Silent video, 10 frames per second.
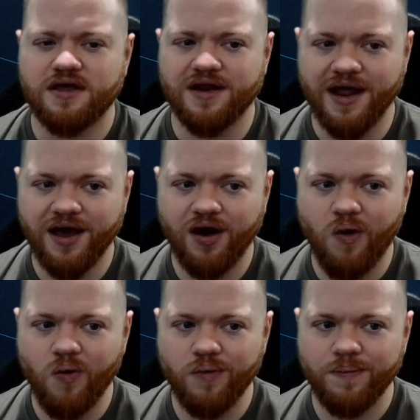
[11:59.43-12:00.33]

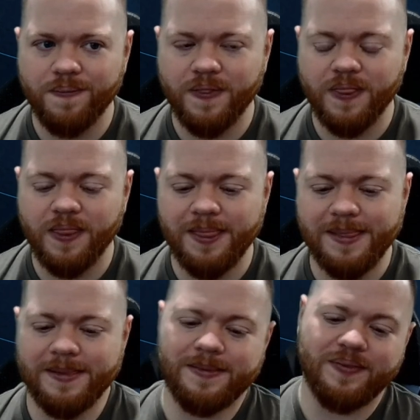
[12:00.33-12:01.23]
Now,
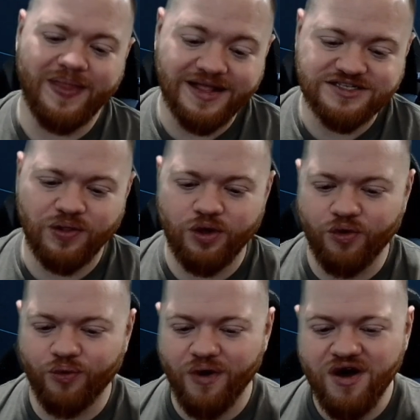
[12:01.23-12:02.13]
that's a
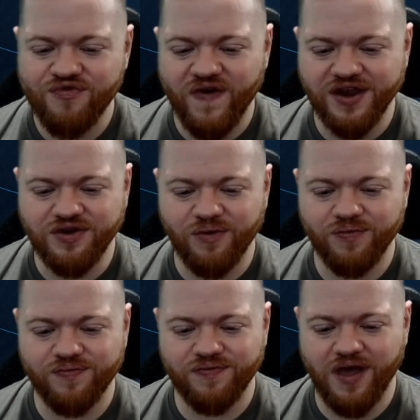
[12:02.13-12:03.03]
little rough. I
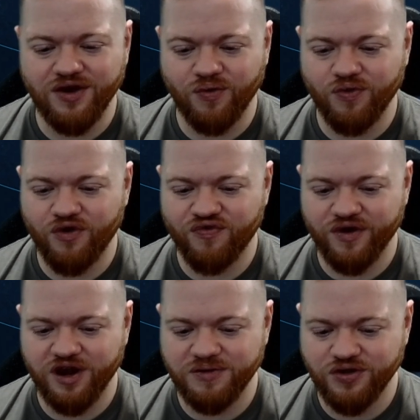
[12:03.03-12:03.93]
don't know if we're
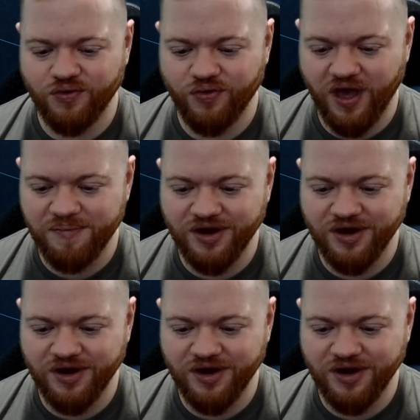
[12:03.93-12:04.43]
going to do that many